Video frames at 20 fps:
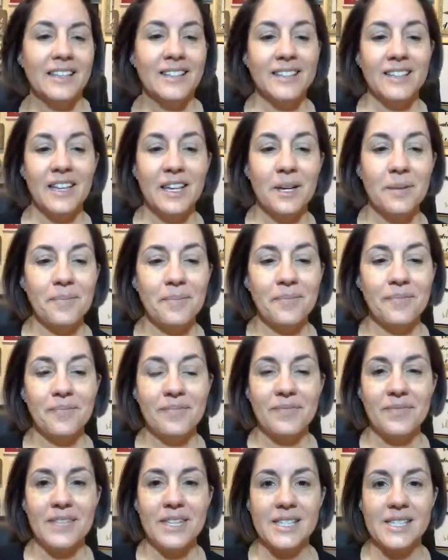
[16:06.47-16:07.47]
Yep,
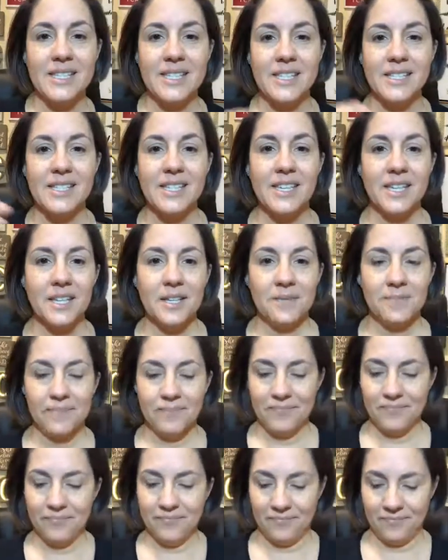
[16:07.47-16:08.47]
this is it.
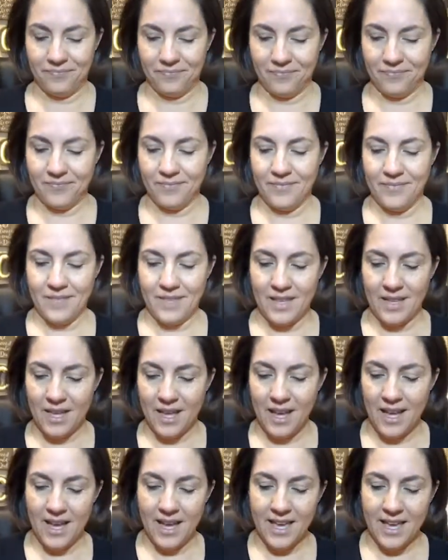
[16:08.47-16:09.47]

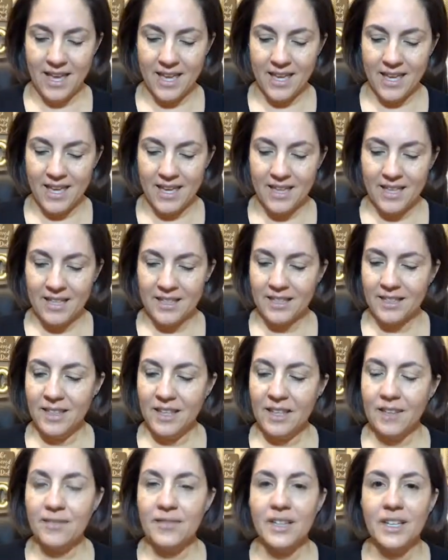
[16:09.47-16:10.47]
I
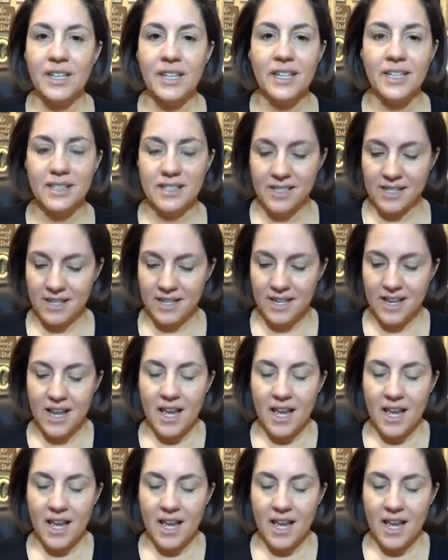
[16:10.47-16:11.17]
love it.